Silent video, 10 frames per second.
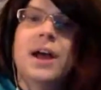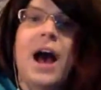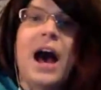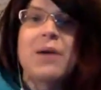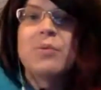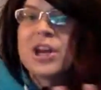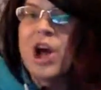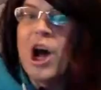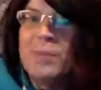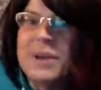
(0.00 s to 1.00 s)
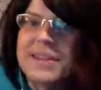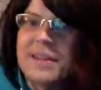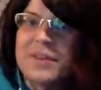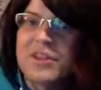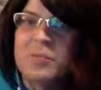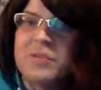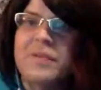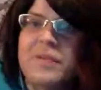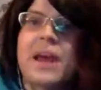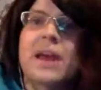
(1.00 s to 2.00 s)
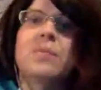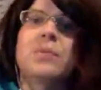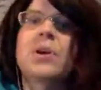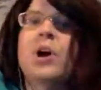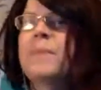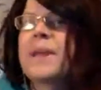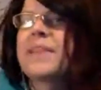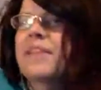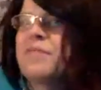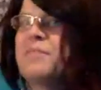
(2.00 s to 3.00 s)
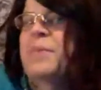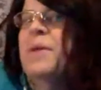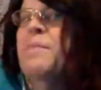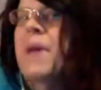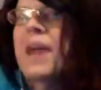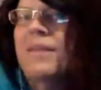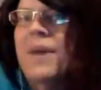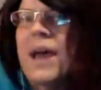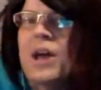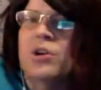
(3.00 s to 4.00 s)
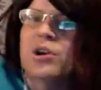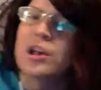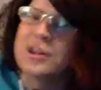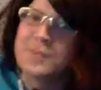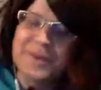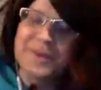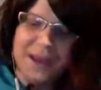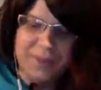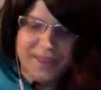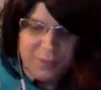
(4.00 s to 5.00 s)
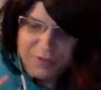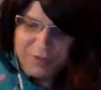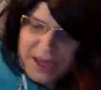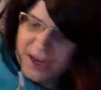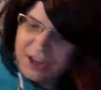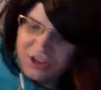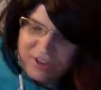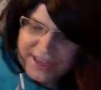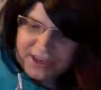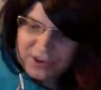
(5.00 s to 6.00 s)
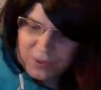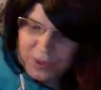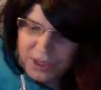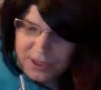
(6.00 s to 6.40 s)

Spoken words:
I wouldn't call myself a super fan. I would call myself maybe a mega fan or an ultimate fan, but super fan, I just can't do it.